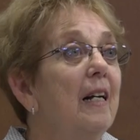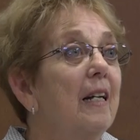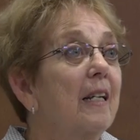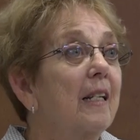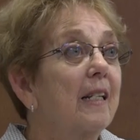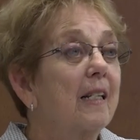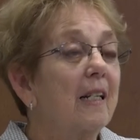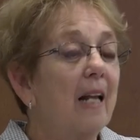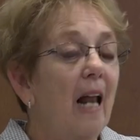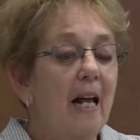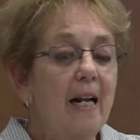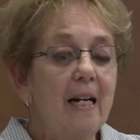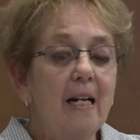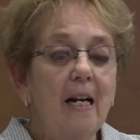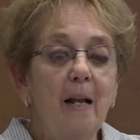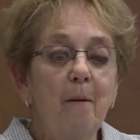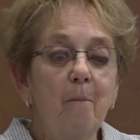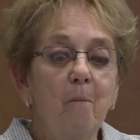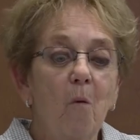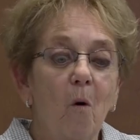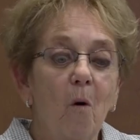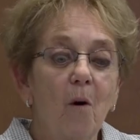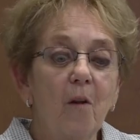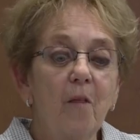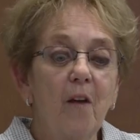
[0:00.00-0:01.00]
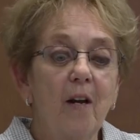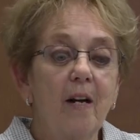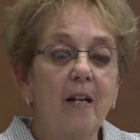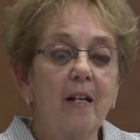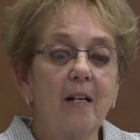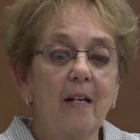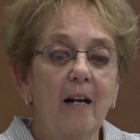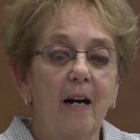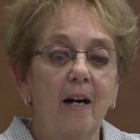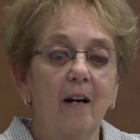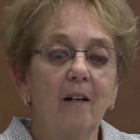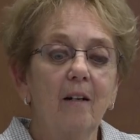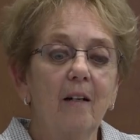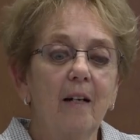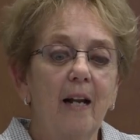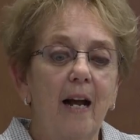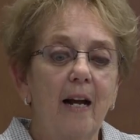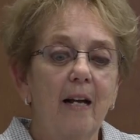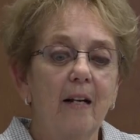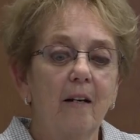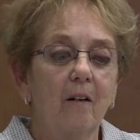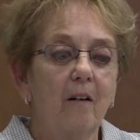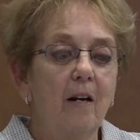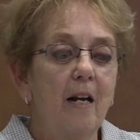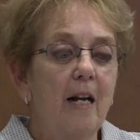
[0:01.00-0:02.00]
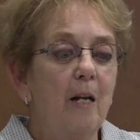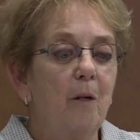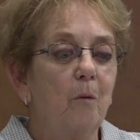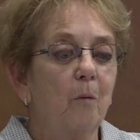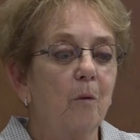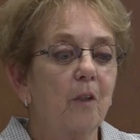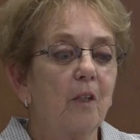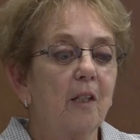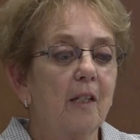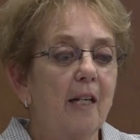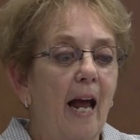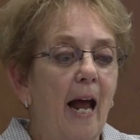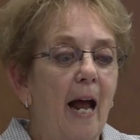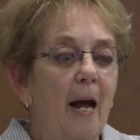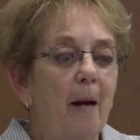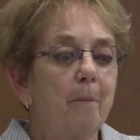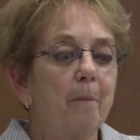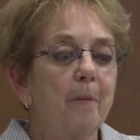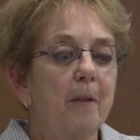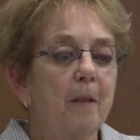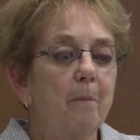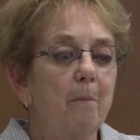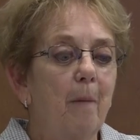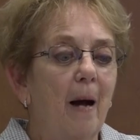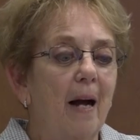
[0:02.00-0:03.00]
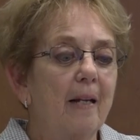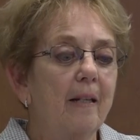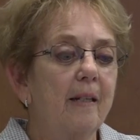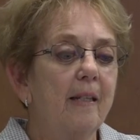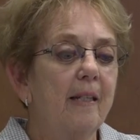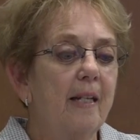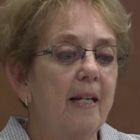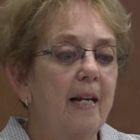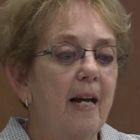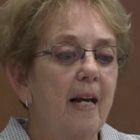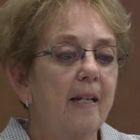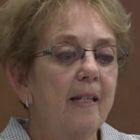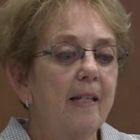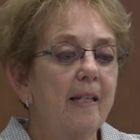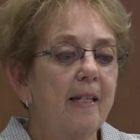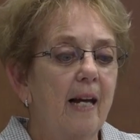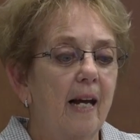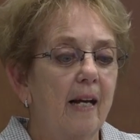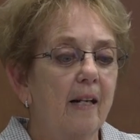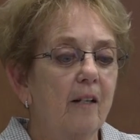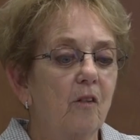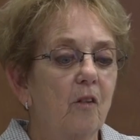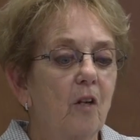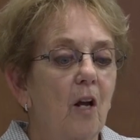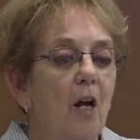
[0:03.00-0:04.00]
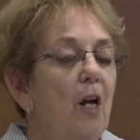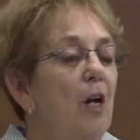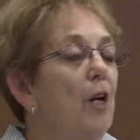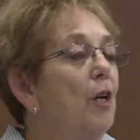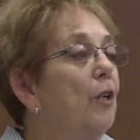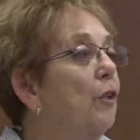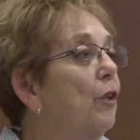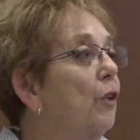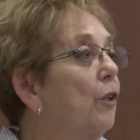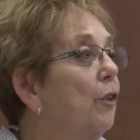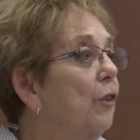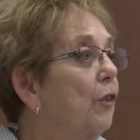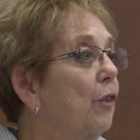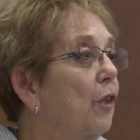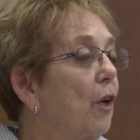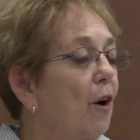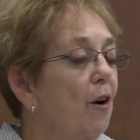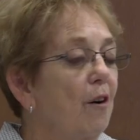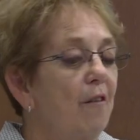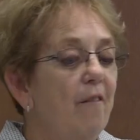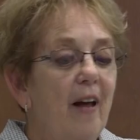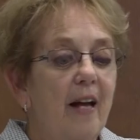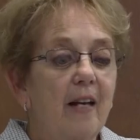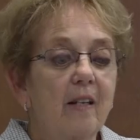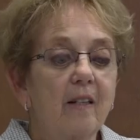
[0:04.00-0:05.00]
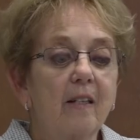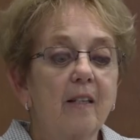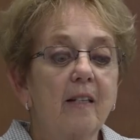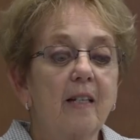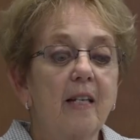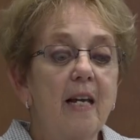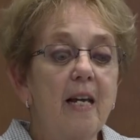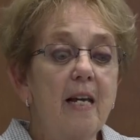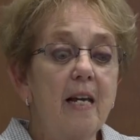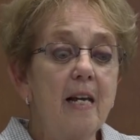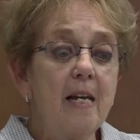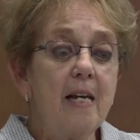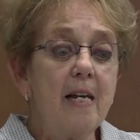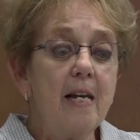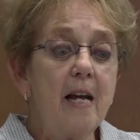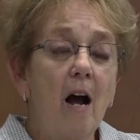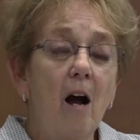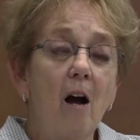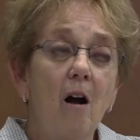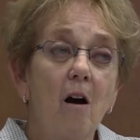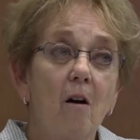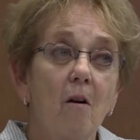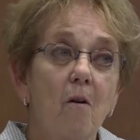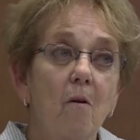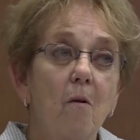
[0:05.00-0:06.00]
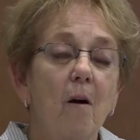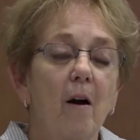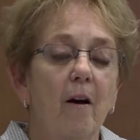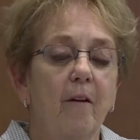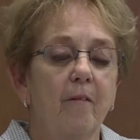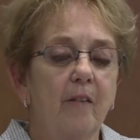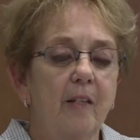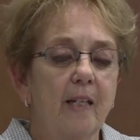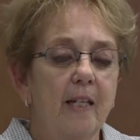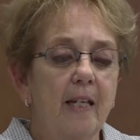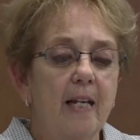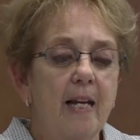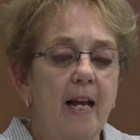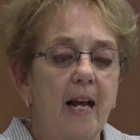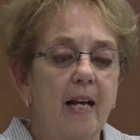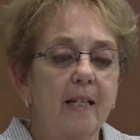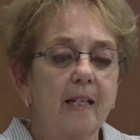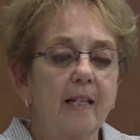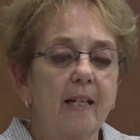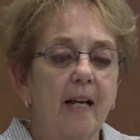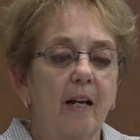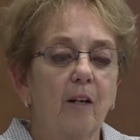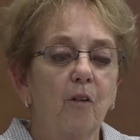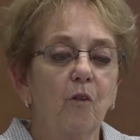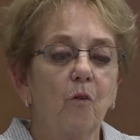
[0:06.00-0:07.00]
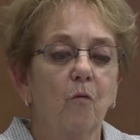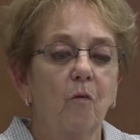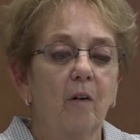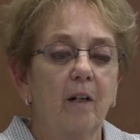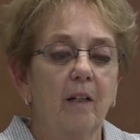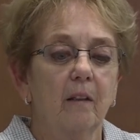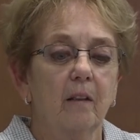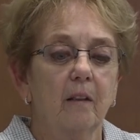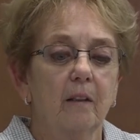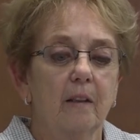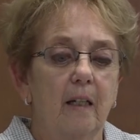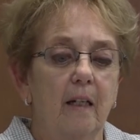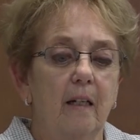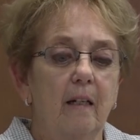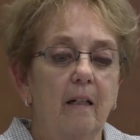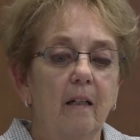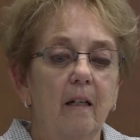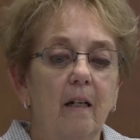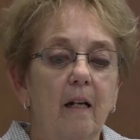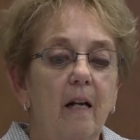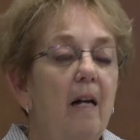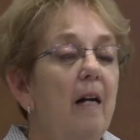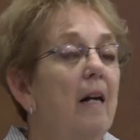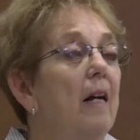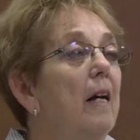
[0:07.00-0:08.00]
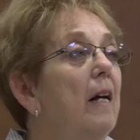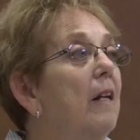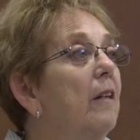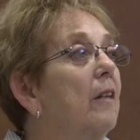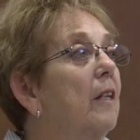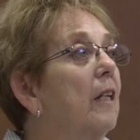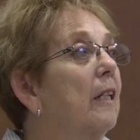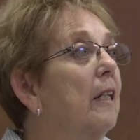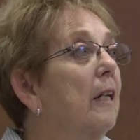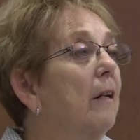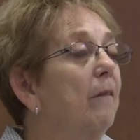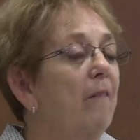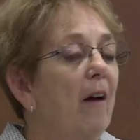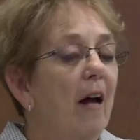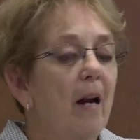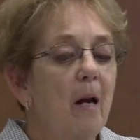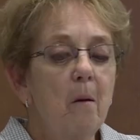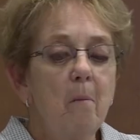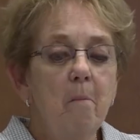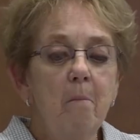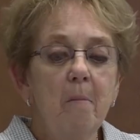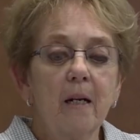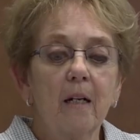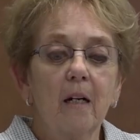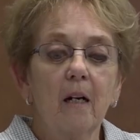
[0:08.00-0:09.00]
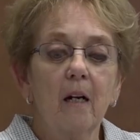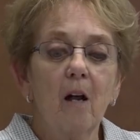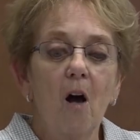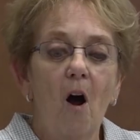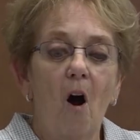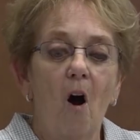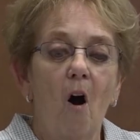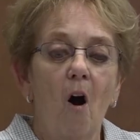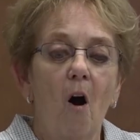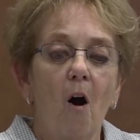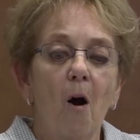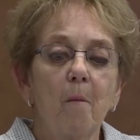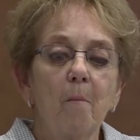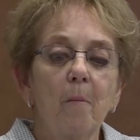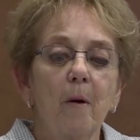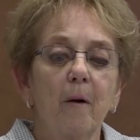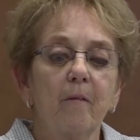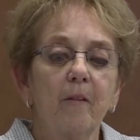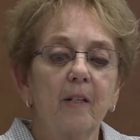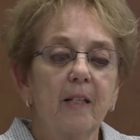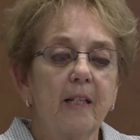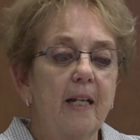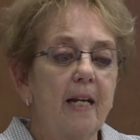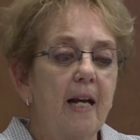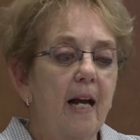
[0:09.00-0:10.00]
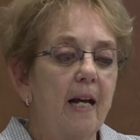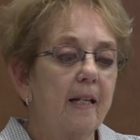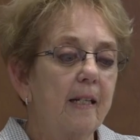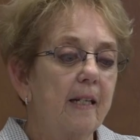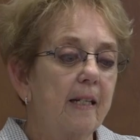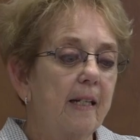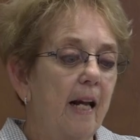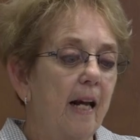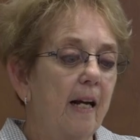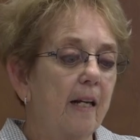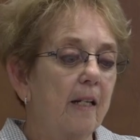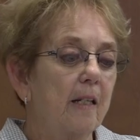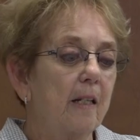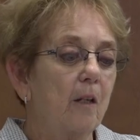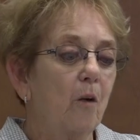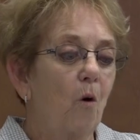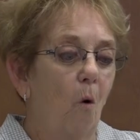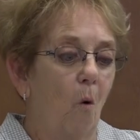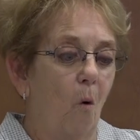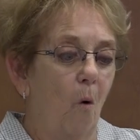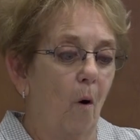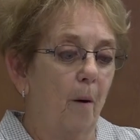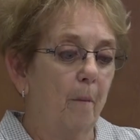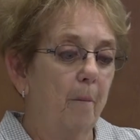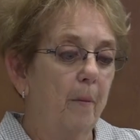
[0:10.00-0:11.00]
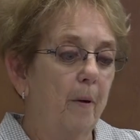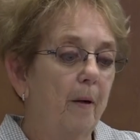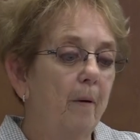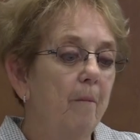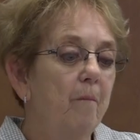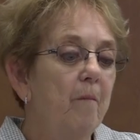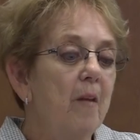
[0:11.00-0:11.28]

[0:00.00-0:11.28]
Slightly more than a year later, he was tapped by CSX to serve as CEO of CSX Realty the developmental arm of CSX Corp.